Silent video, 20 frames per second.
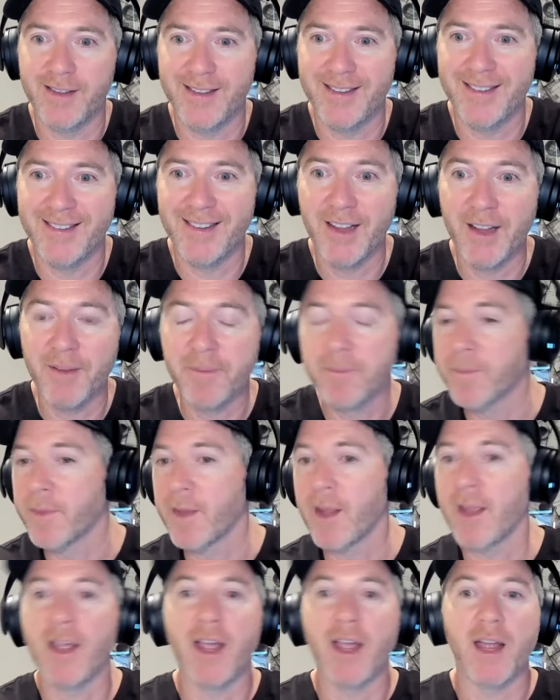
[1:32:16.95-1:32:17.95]

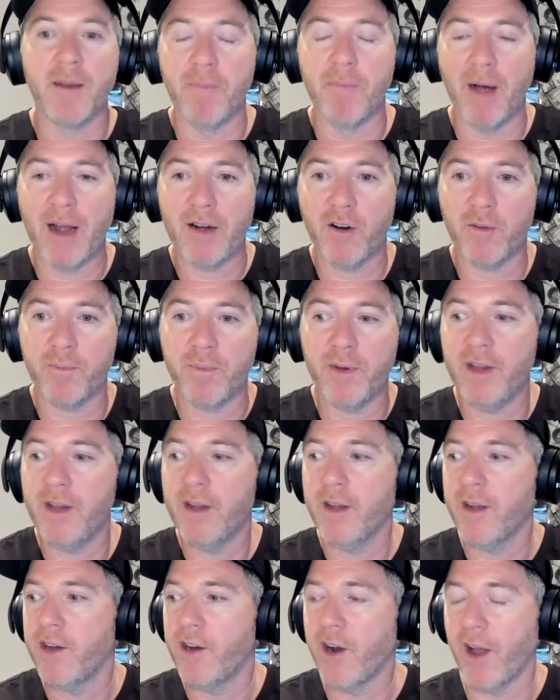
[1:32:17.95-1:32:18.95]
It might not
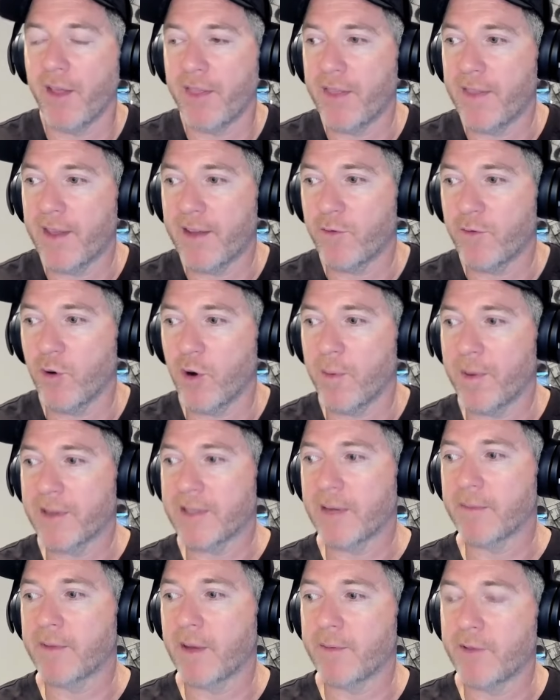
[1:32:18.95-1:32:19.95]
be, I think there's talk about
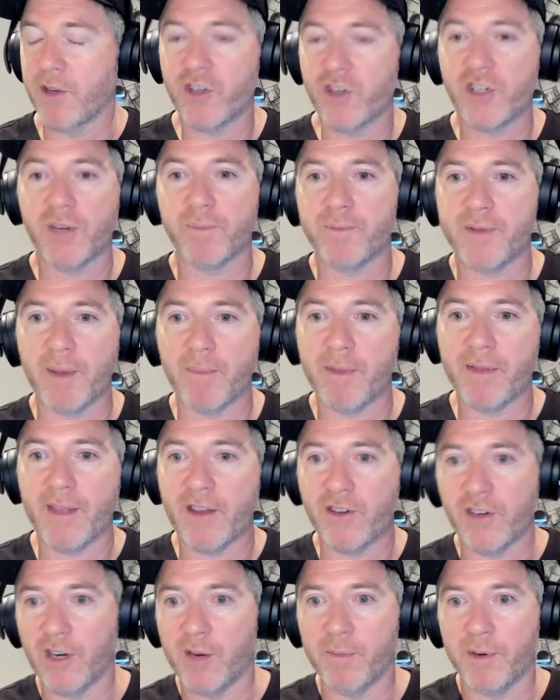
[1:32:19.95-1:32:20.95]
sometimes a ship, something
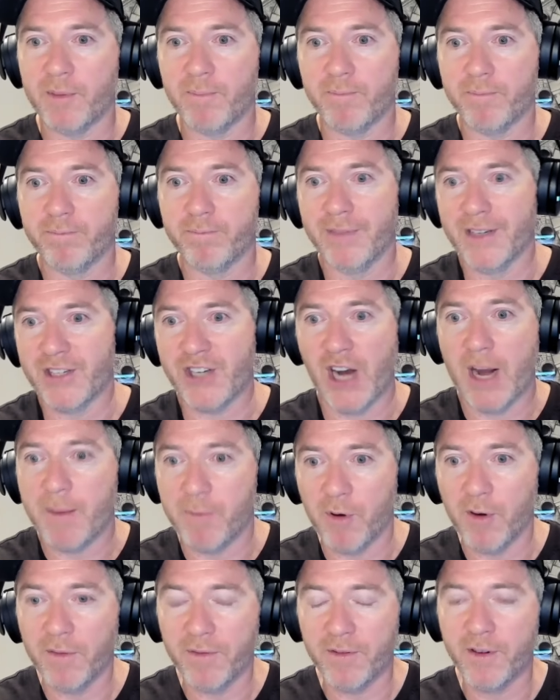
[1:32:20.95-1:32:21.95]
that you're a little bit ashamed
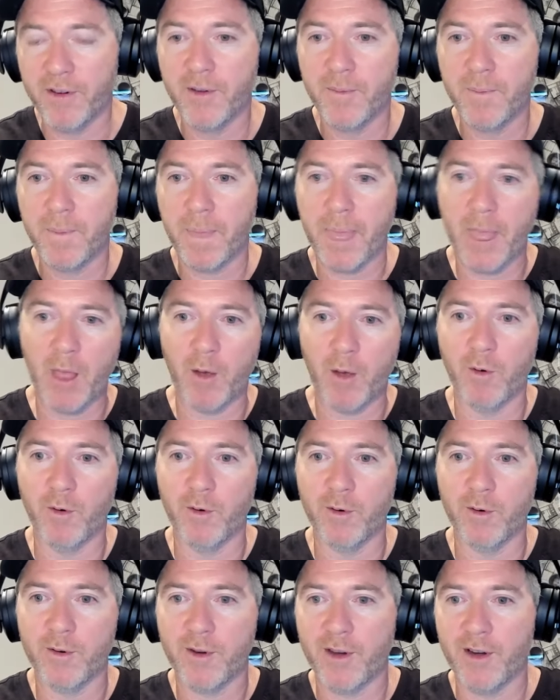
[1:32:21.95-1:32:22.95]
of,
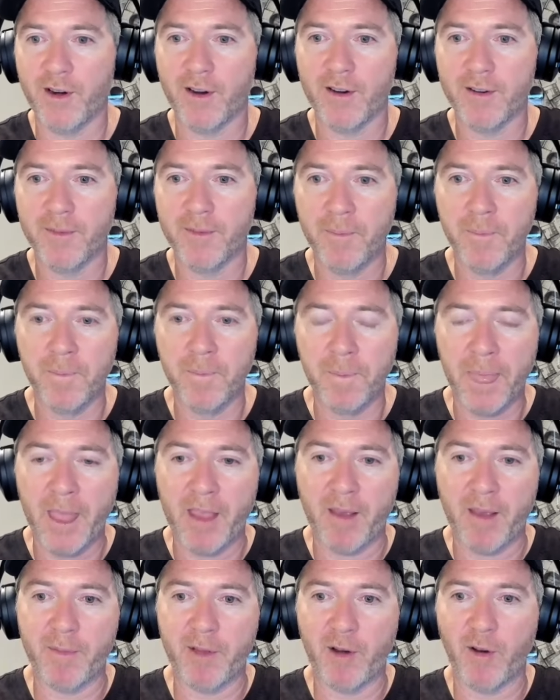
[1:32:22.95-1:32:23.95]
or,
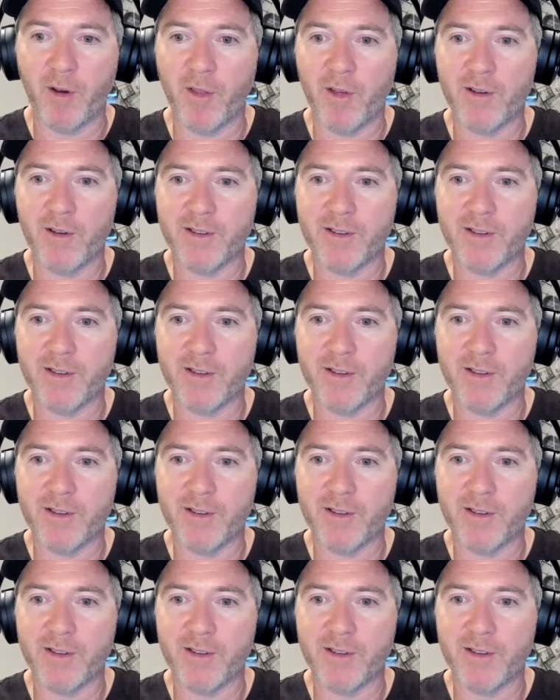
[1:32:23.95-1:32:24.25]
something along those